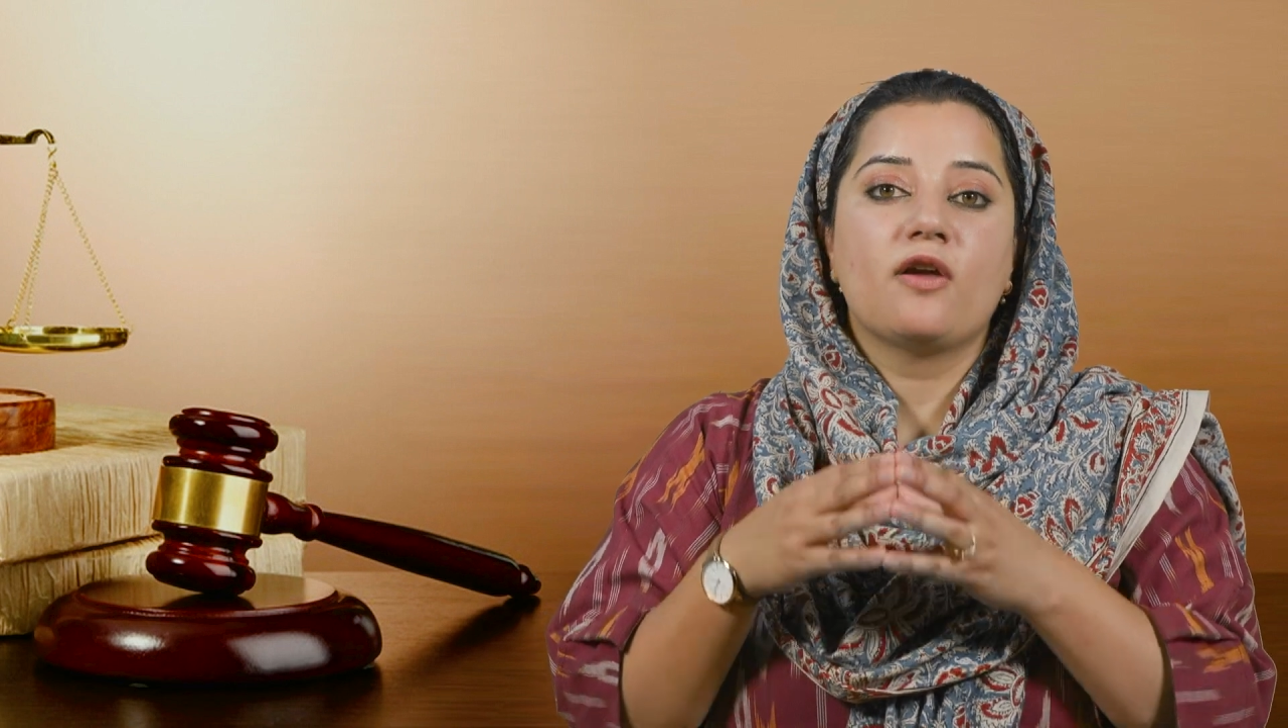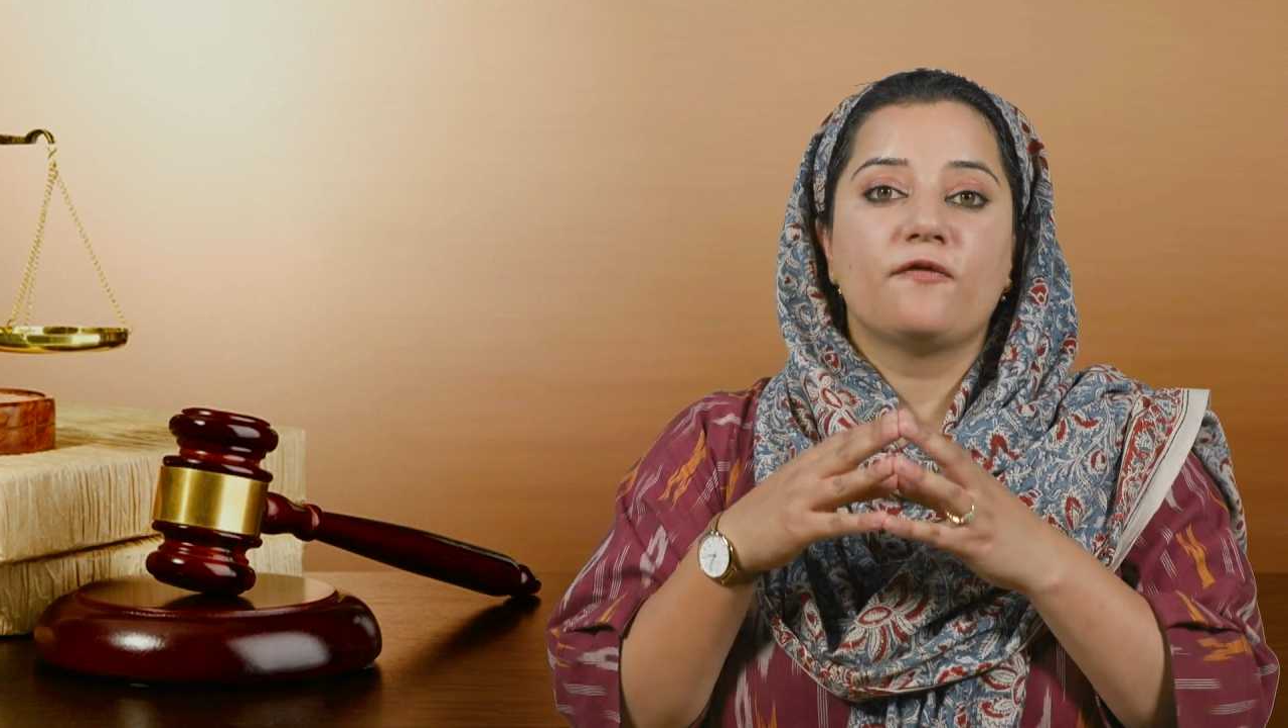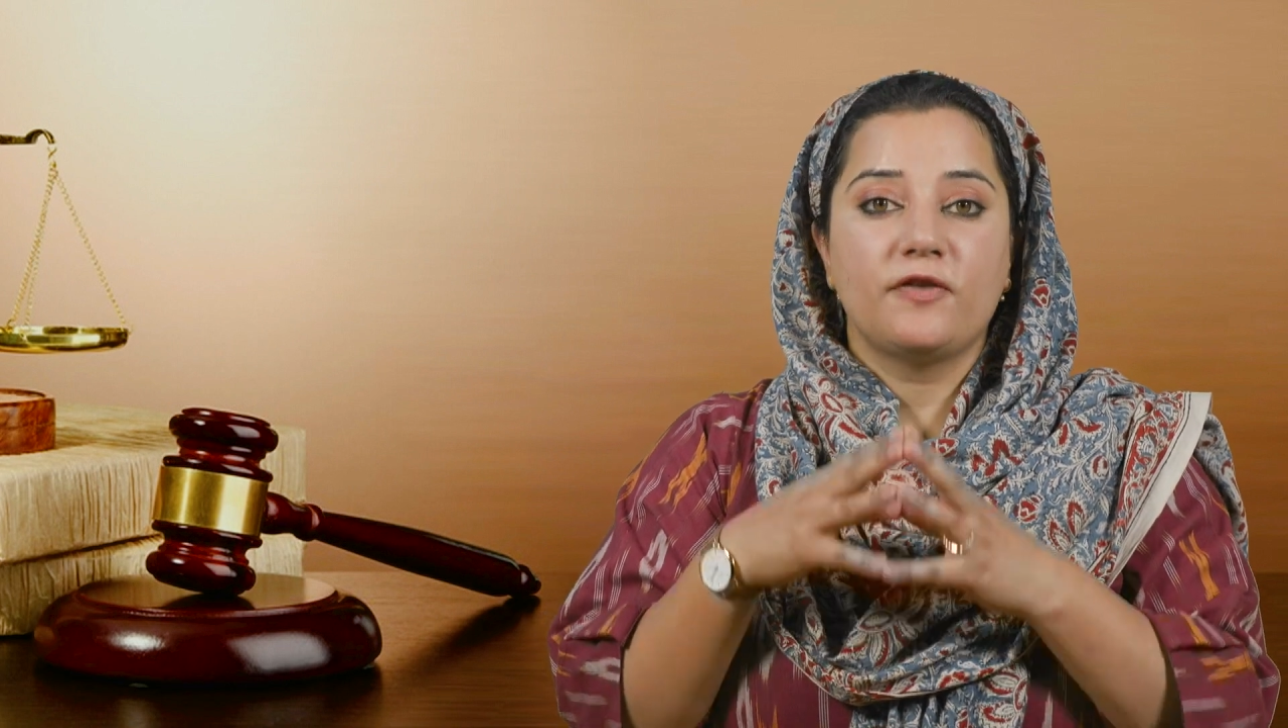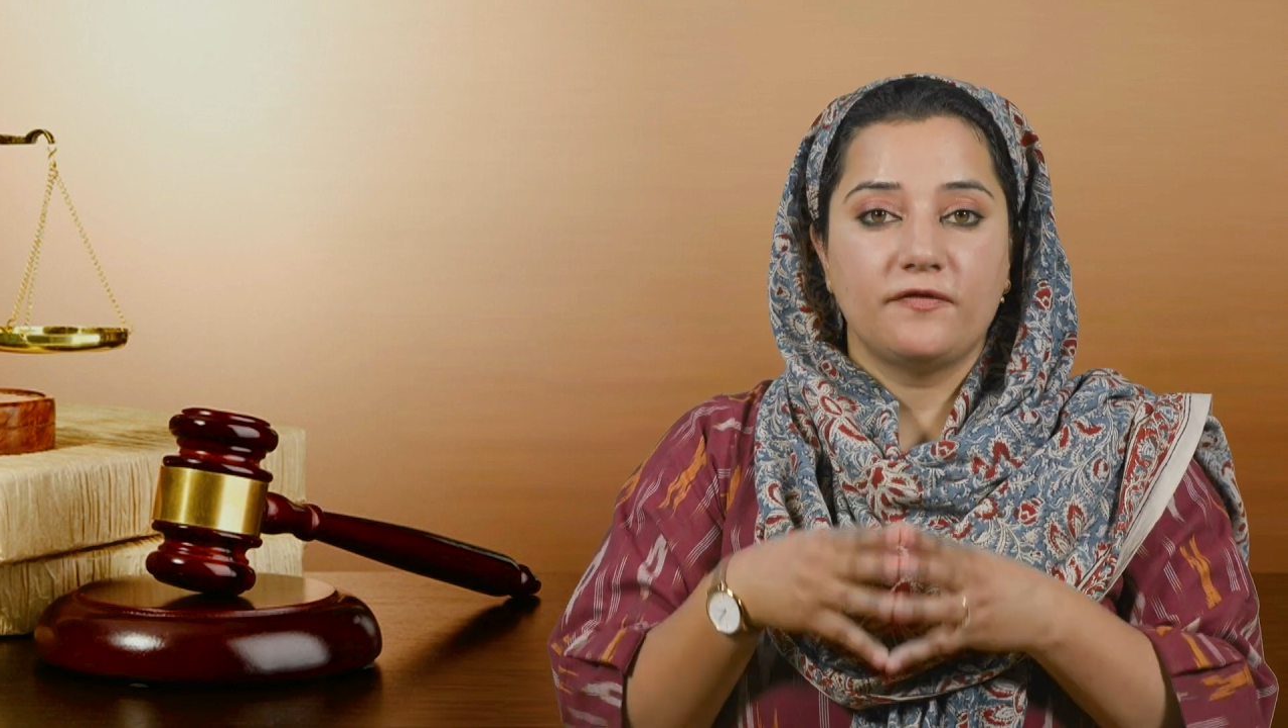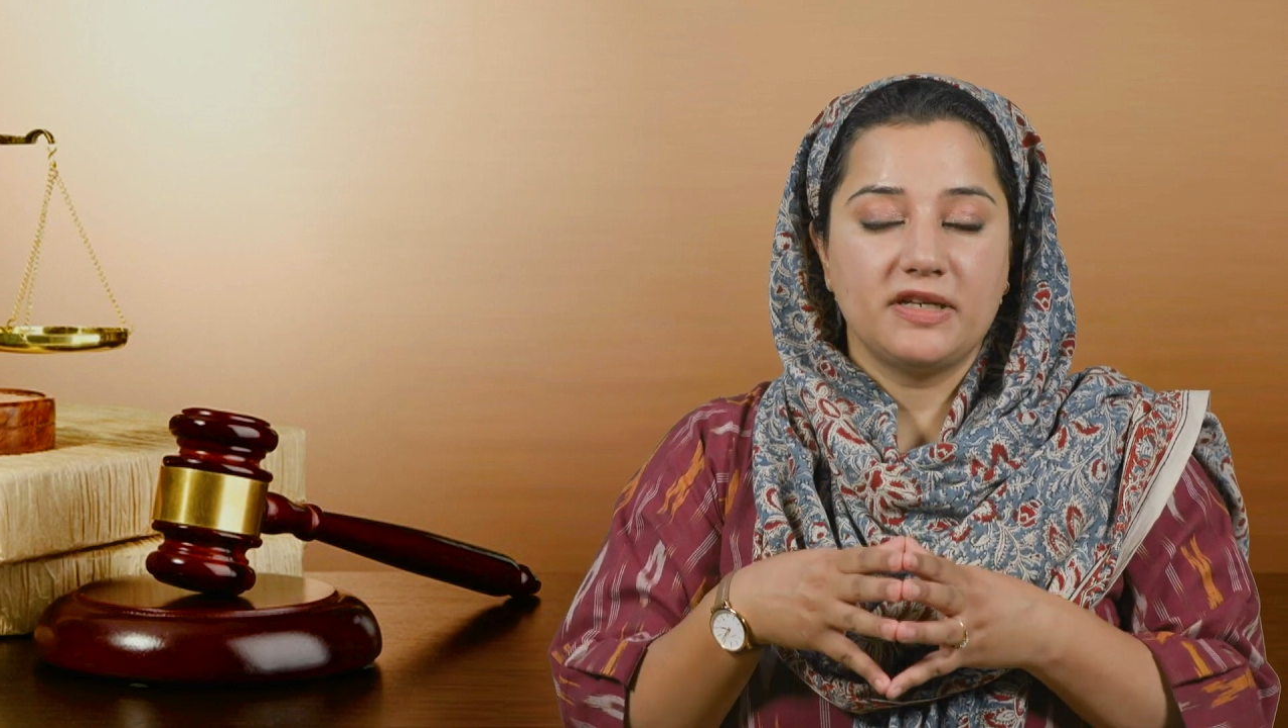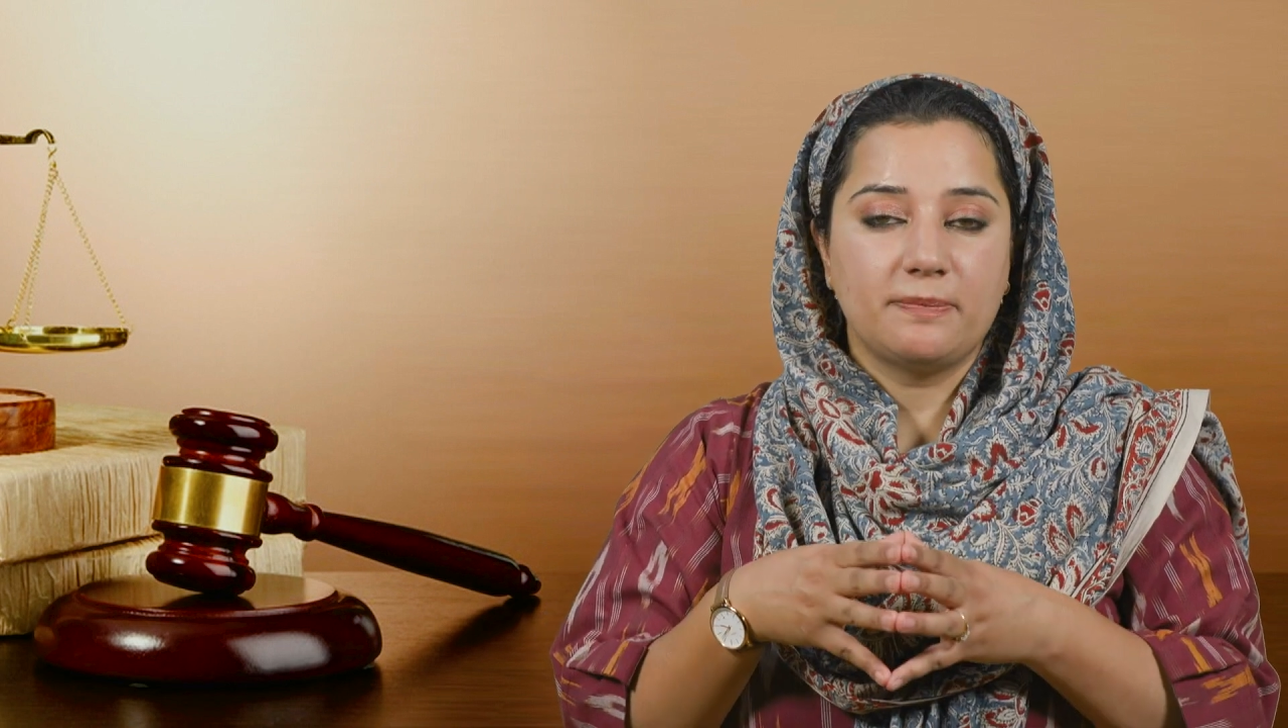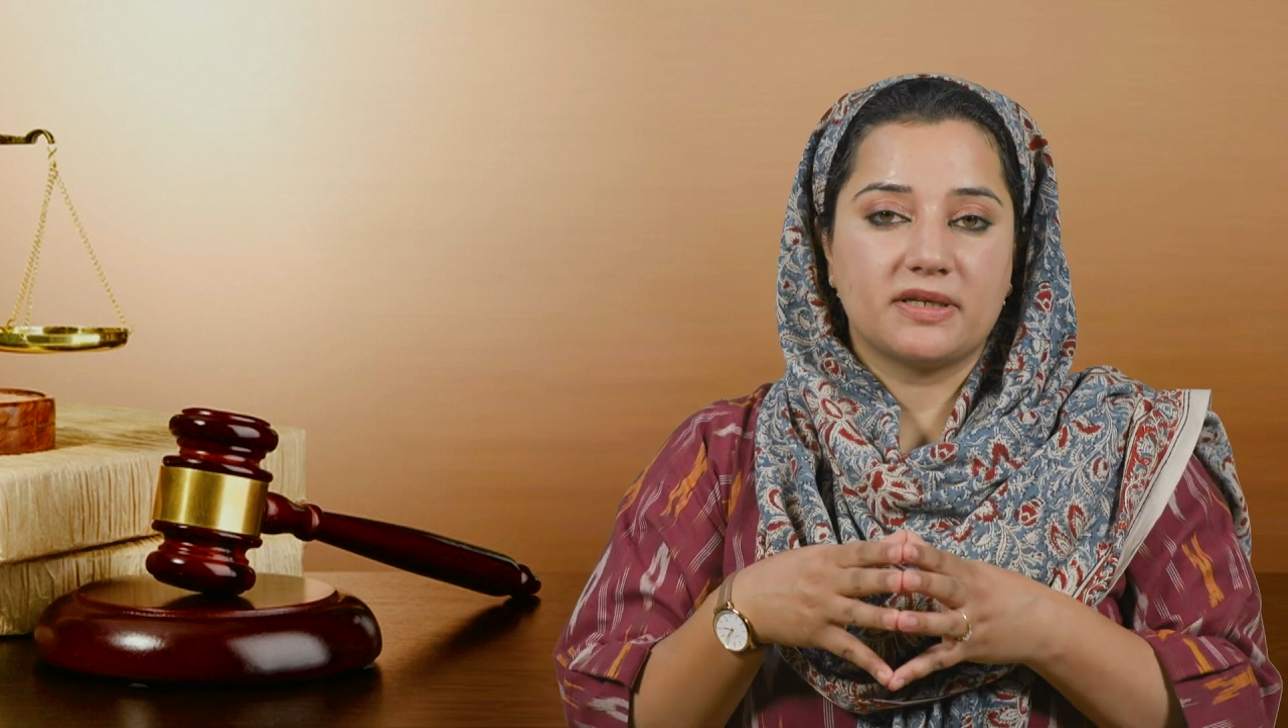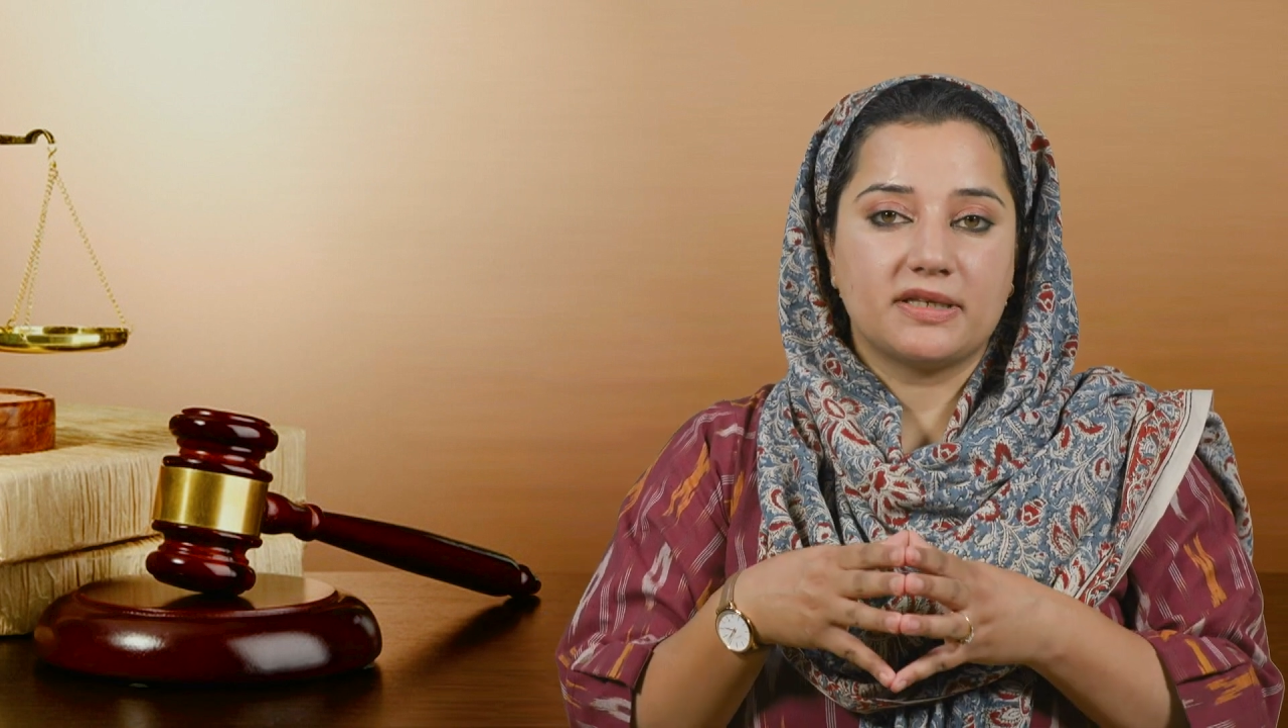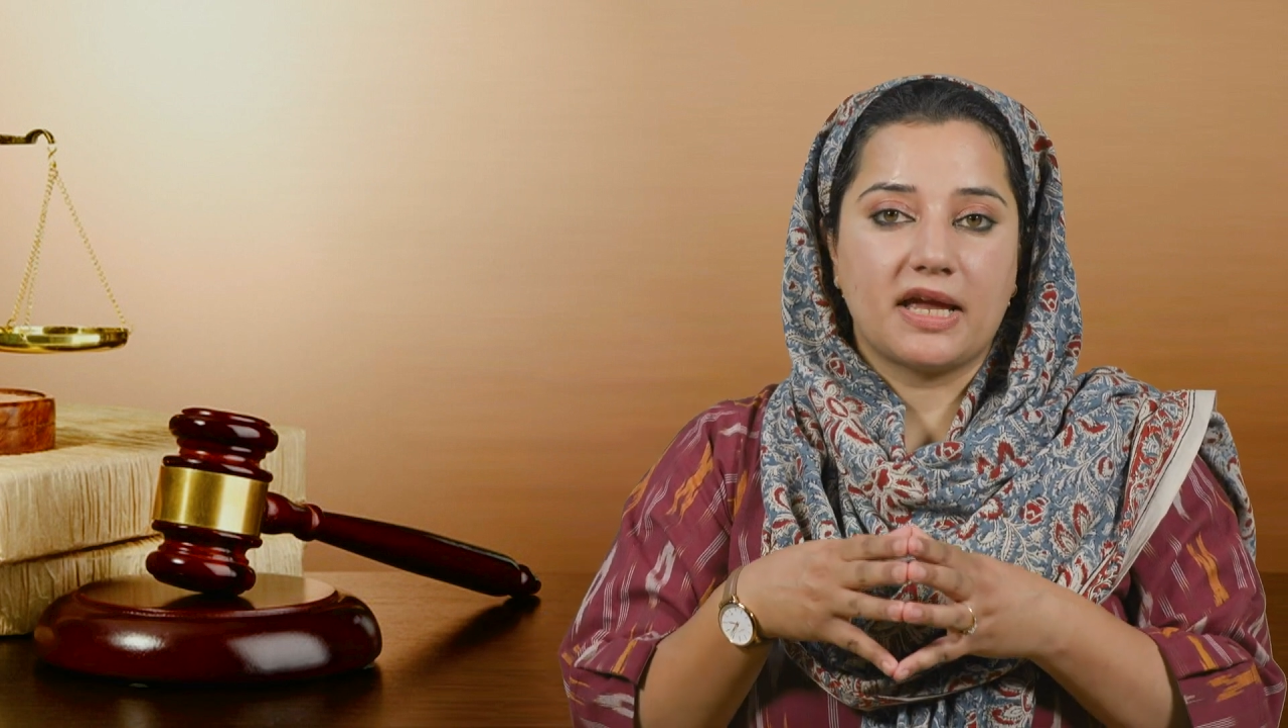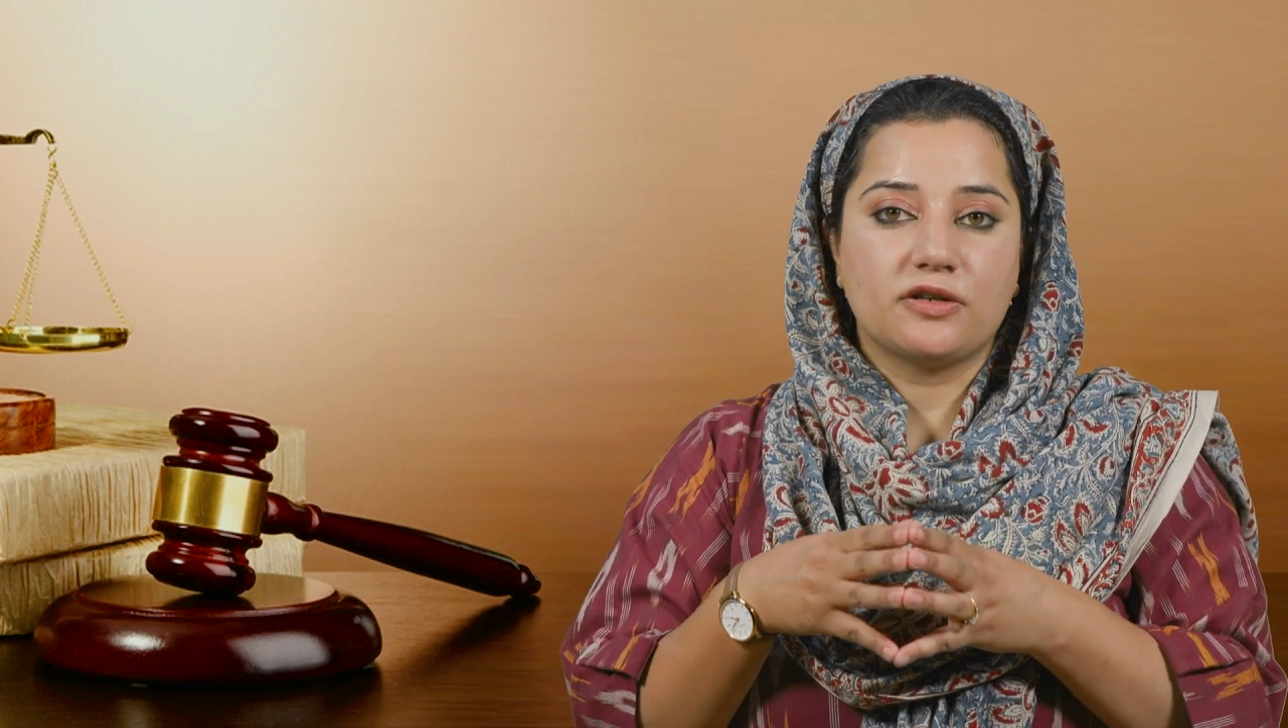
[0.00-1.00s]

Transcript: 50%